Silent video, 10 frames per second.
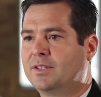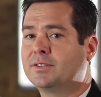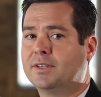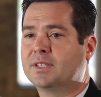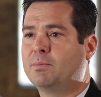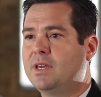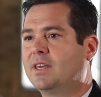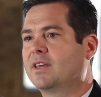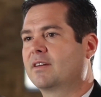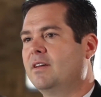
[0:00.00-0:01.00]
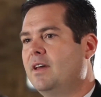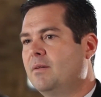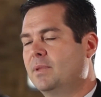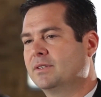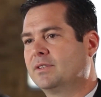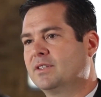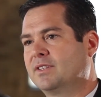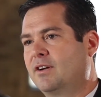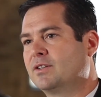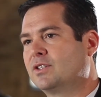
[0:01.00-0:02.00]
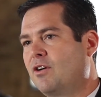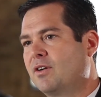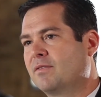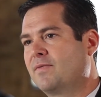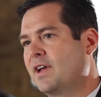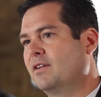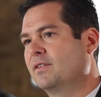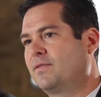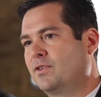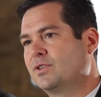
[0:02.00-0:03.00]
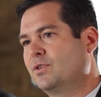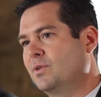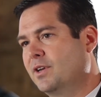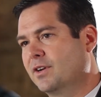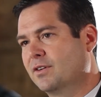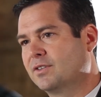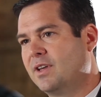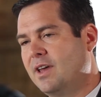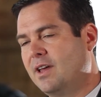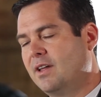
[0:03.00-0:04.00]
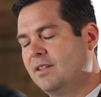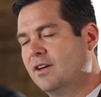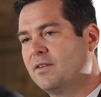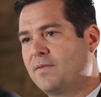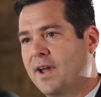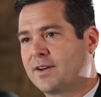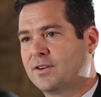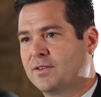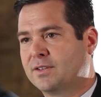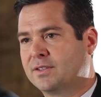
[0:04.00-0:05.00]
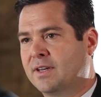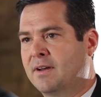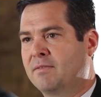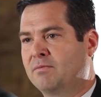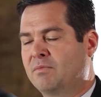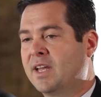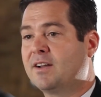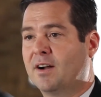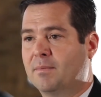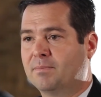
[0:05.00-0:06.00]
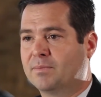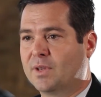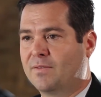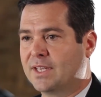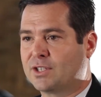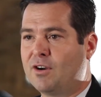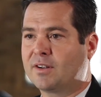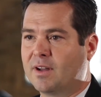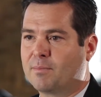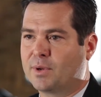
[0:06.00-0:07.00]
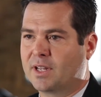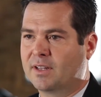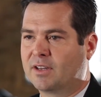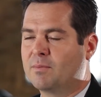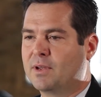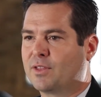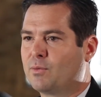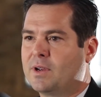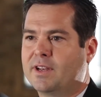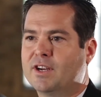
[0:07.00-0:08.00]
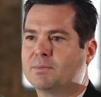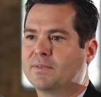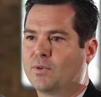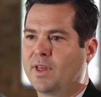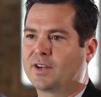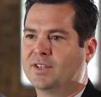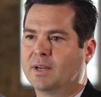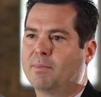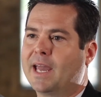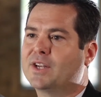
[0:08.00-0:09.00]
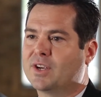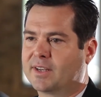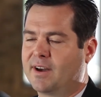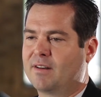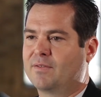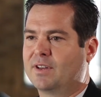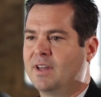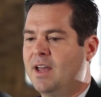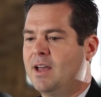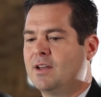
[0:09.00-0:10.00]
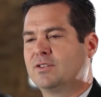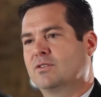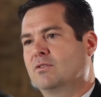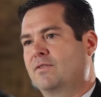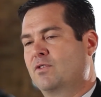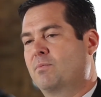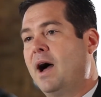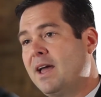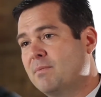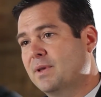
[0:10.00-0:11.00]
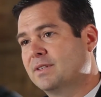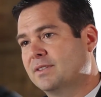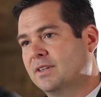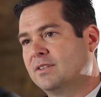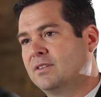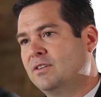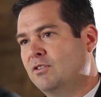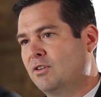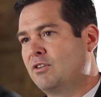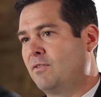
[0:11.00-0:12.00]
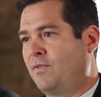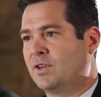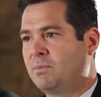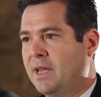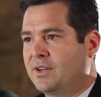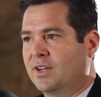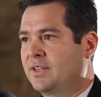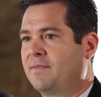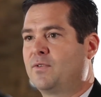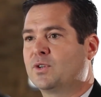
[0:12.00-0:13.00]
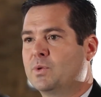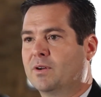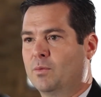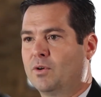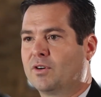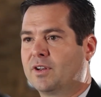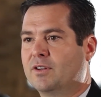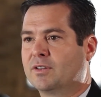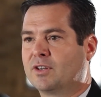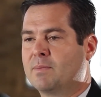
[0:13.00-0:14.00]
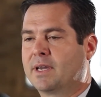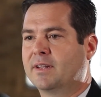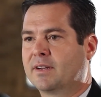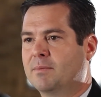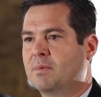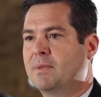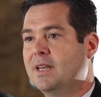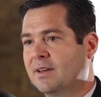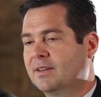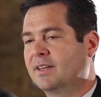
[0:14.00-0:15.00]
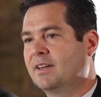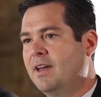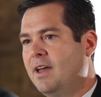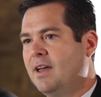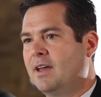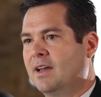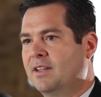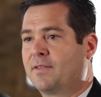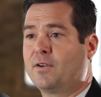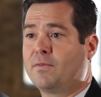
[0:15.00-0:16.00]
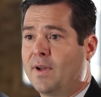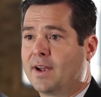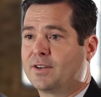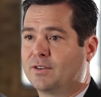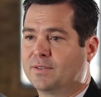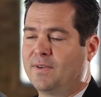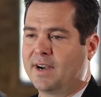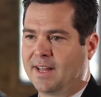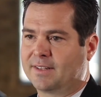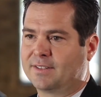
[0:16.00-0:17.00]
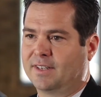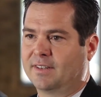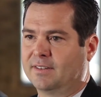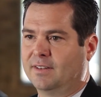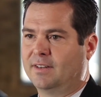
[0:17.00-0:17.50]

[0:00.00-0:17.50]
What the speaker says: Statistically speaking, businesses that are started fail in the first 2 years. The other factor is income. If they start a company, it could be 3 years before they actually take a paycheck out of it. So if you buy a business, your first paycheck's that first week of work, and you can start making income immediately. And the third factor is financing.